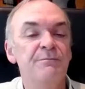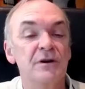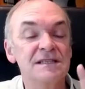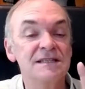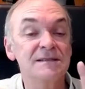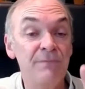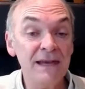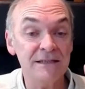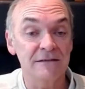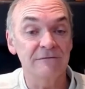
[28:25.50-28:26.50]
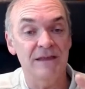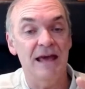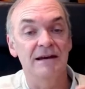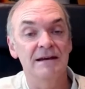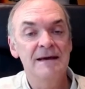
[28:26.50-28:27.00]
of perspective,
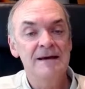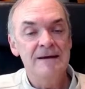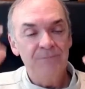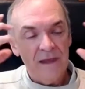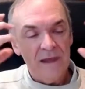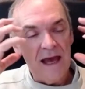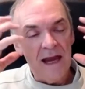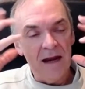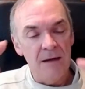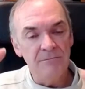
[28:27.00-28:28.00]
then, again,